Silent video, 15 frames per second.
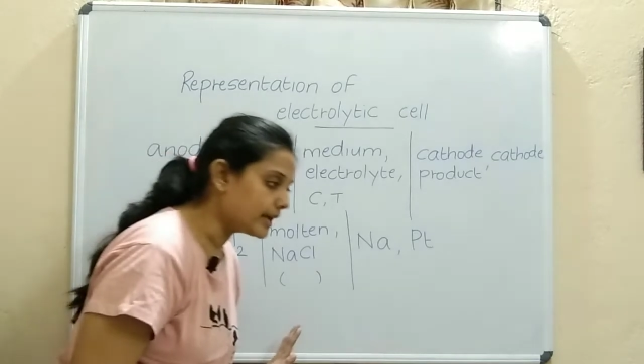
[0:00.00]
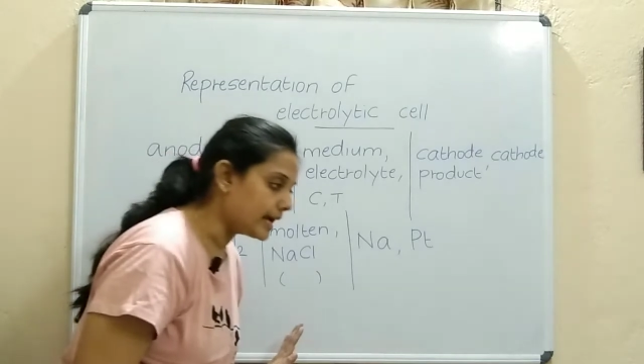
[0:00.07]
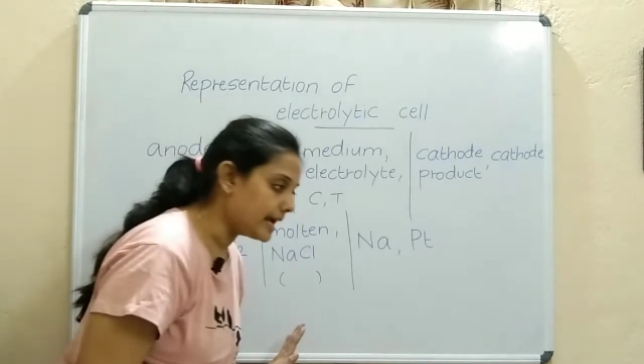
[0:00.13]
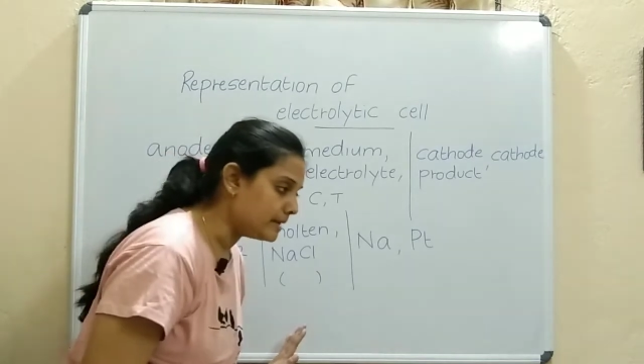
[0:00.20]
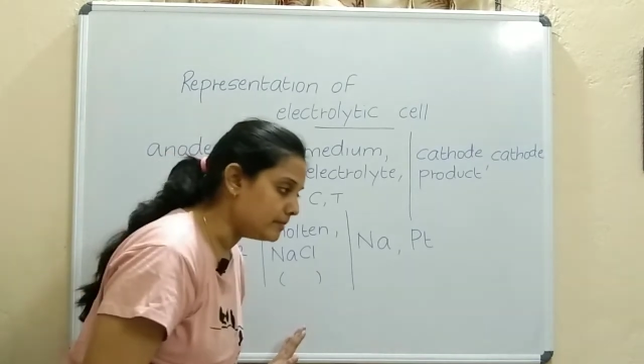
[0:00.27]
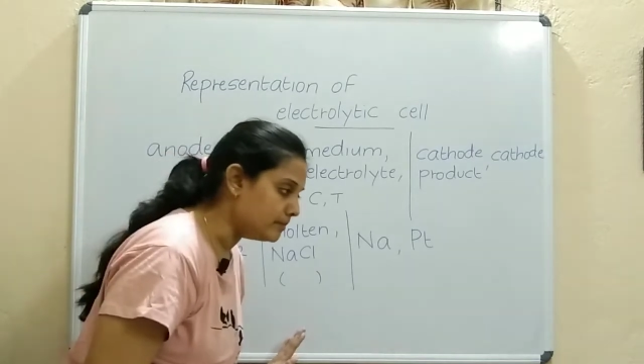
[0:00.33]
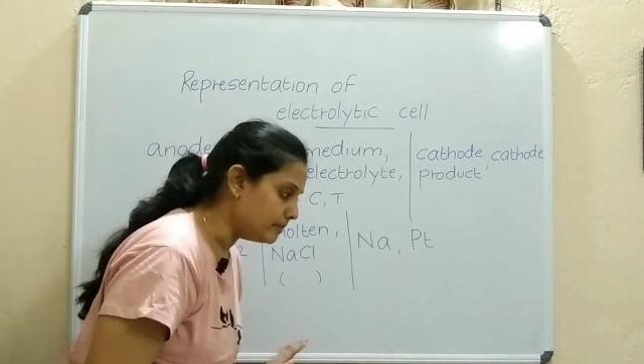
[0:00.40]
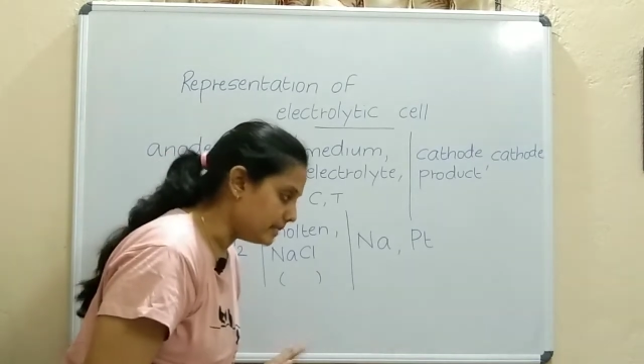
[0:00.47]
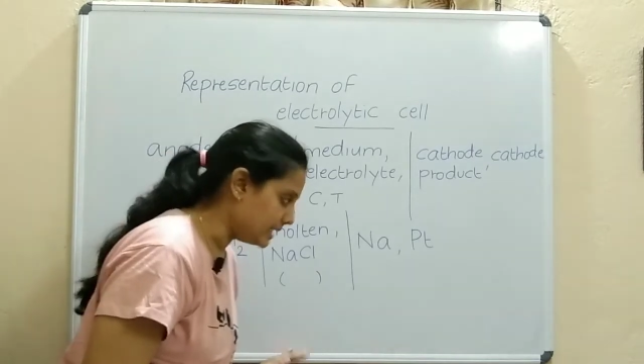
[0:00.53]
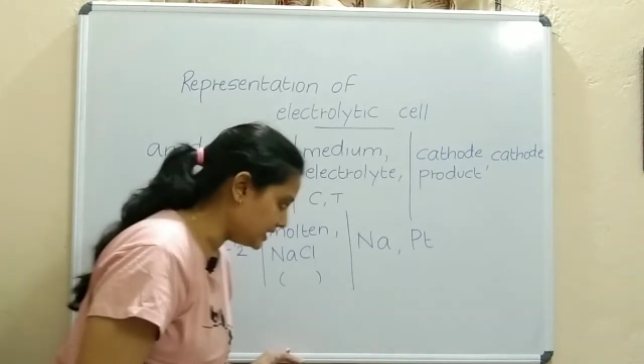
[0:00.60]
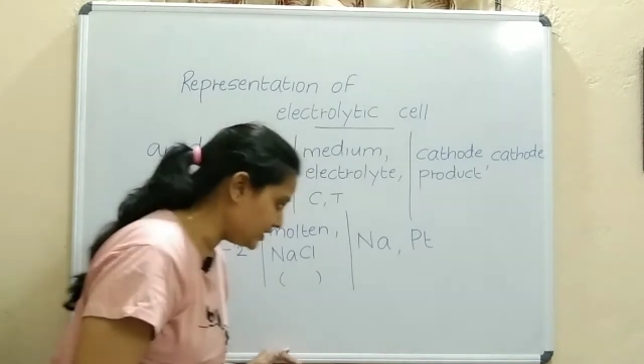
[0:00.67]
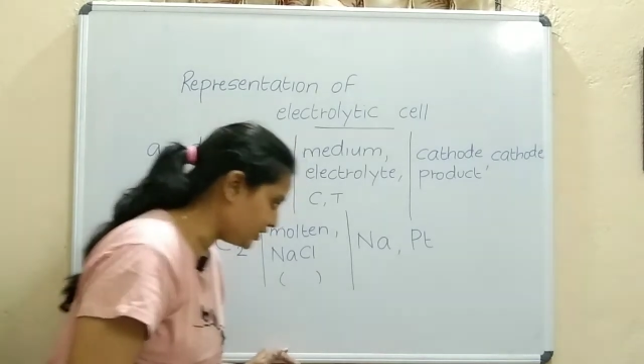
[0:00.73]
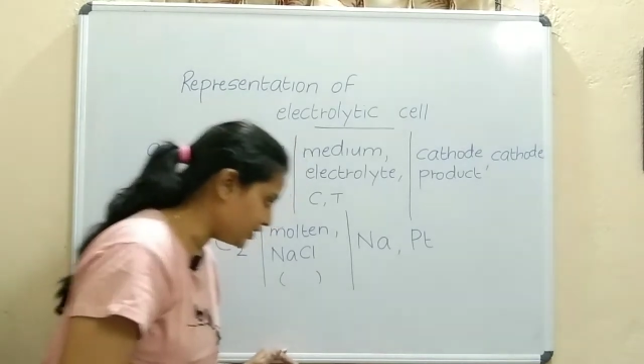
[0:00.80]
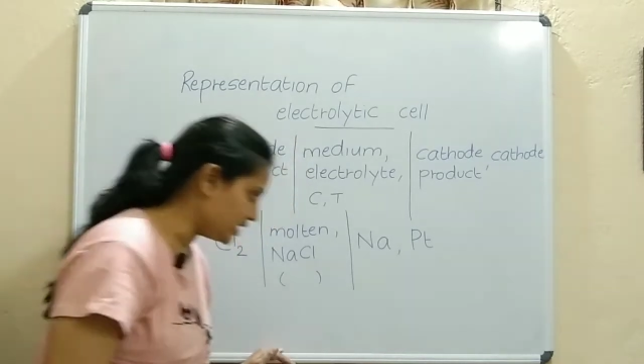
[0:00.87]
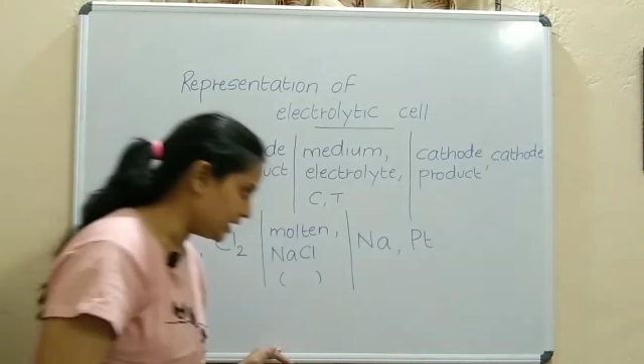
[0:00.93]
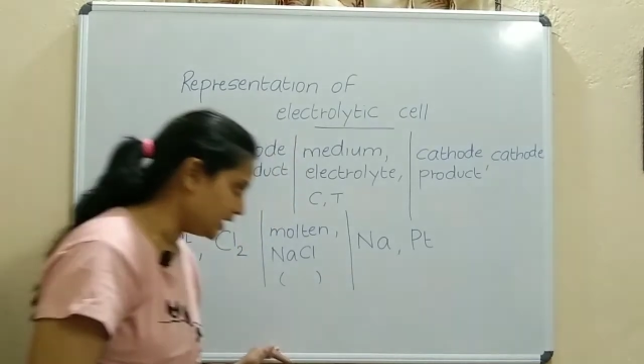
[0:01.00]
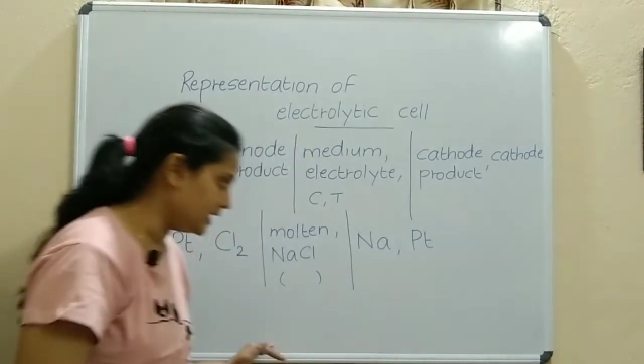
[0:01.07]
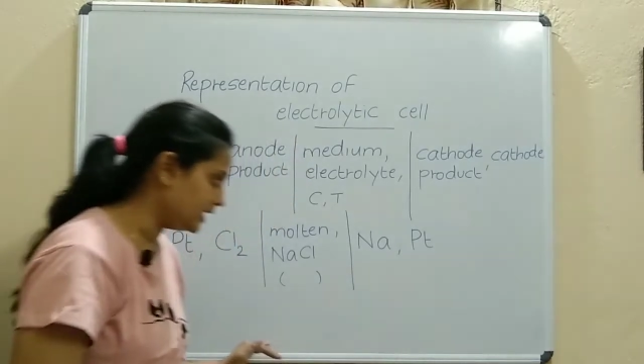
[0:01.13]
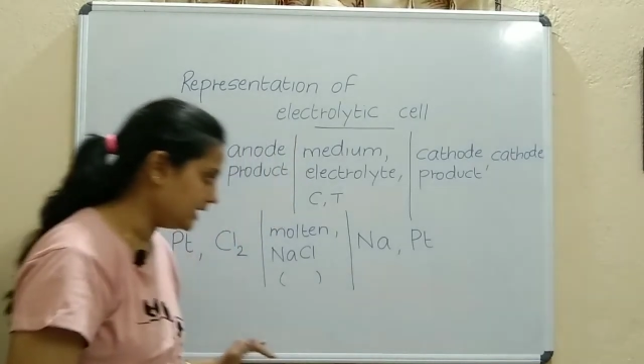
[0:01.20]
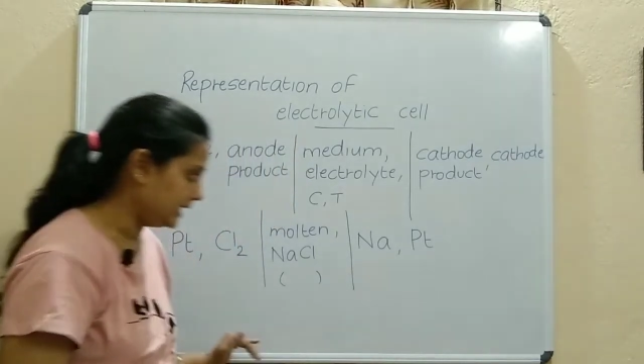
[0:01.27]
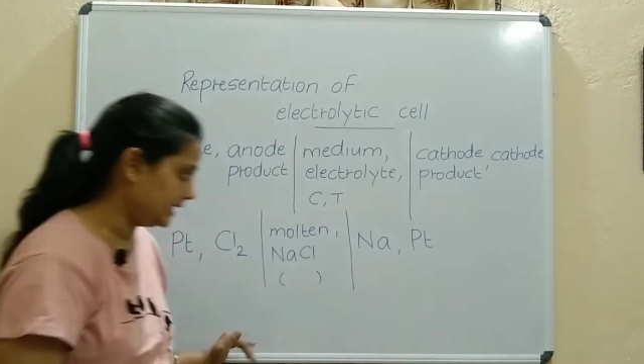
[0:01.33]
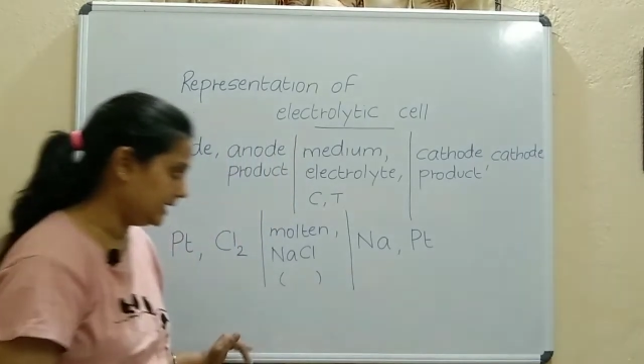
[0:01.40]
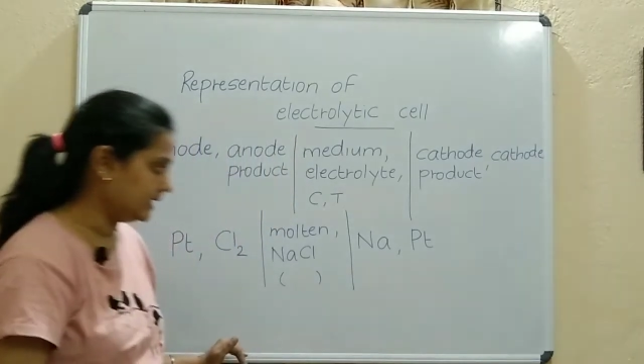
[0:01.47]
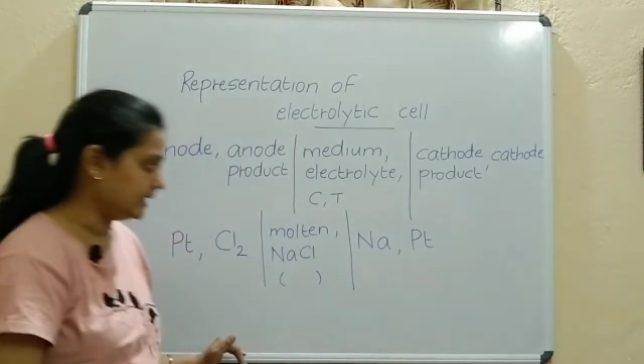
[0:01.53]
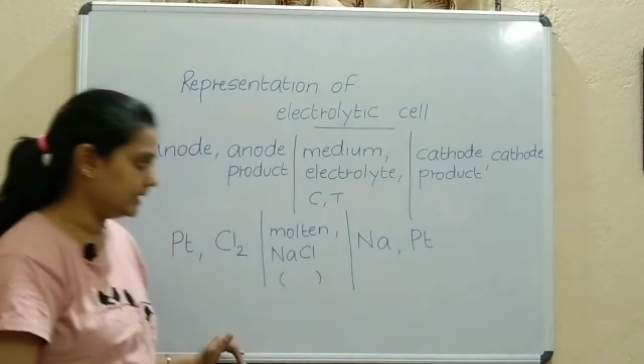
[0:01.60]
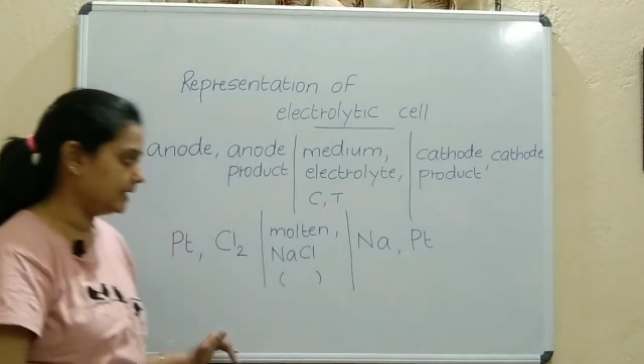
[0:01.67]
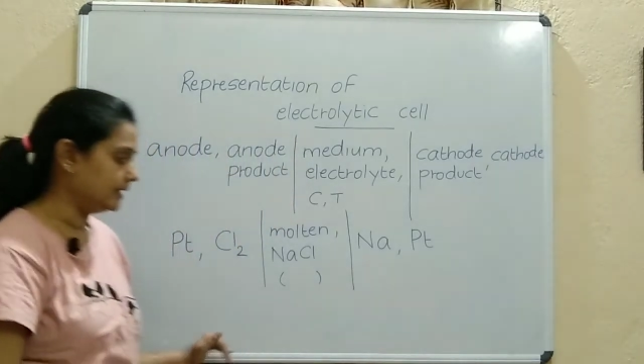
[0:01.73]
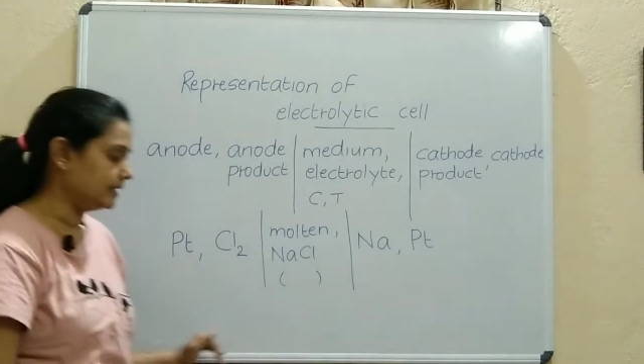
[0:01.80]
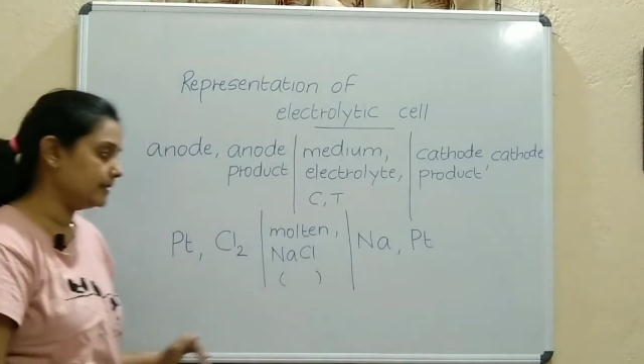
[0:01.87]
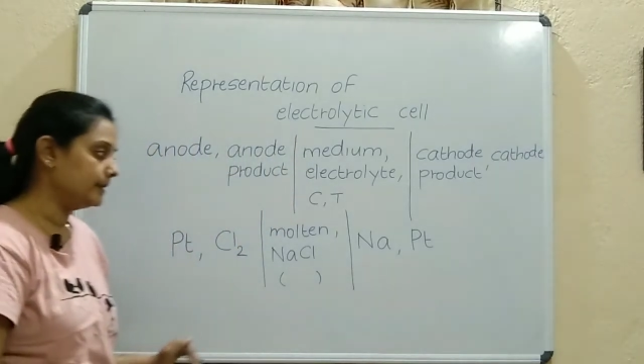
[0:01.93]
can mention
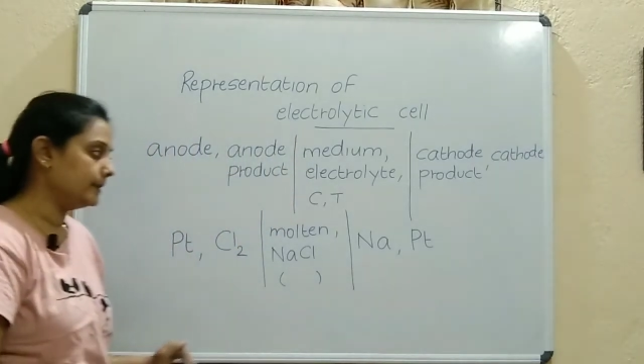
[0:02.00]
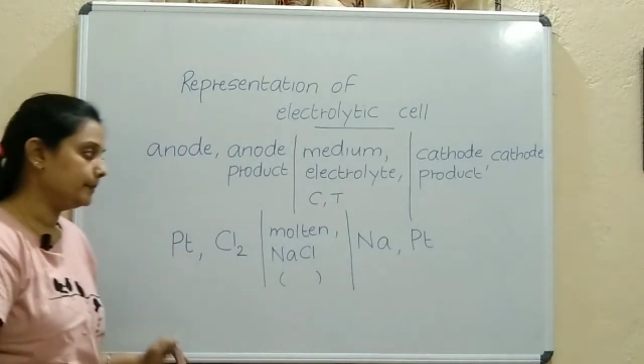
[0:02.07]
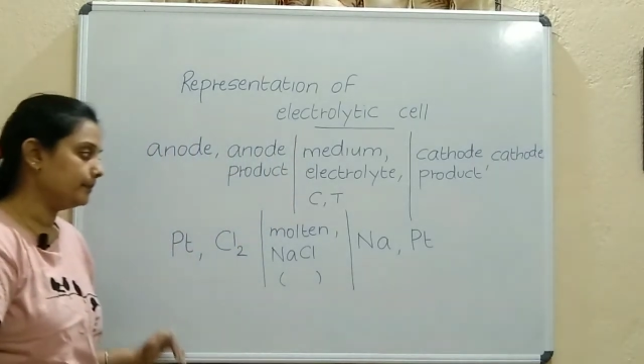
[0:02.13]
here